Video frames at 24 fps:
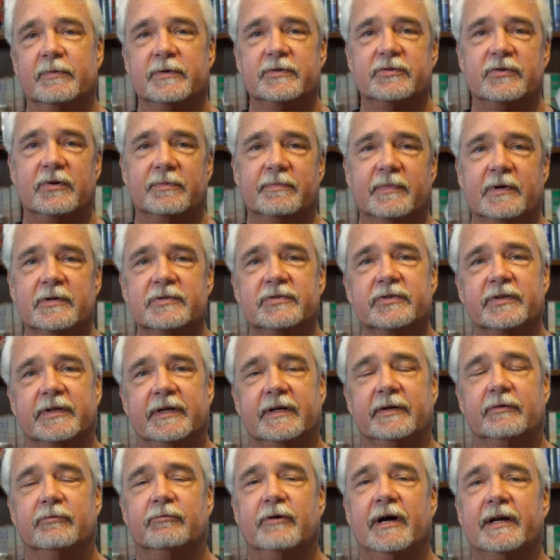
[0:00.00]
which are
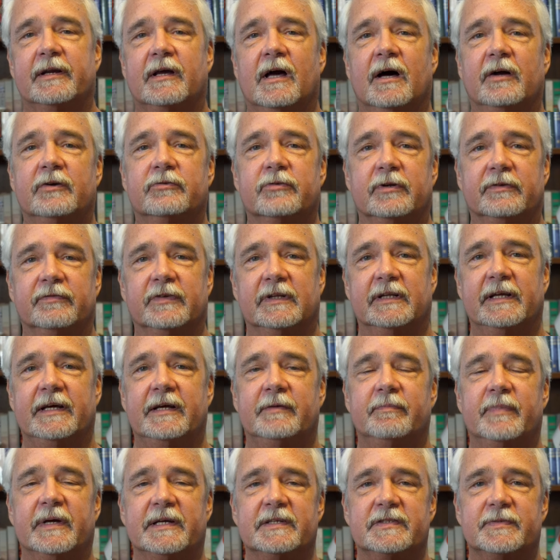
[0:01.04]
mostly in red country, the
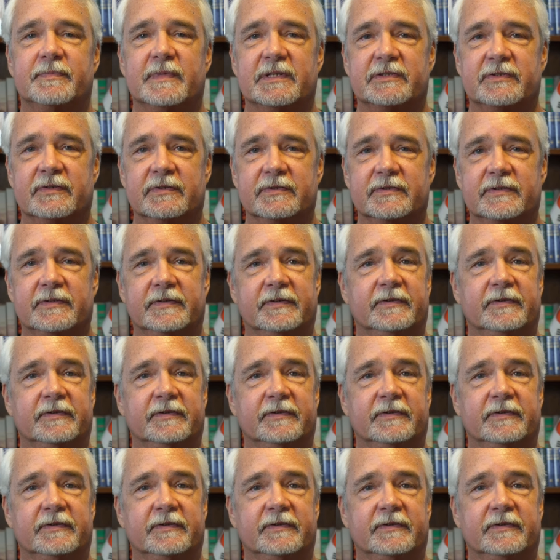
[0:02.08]
land-based missiles,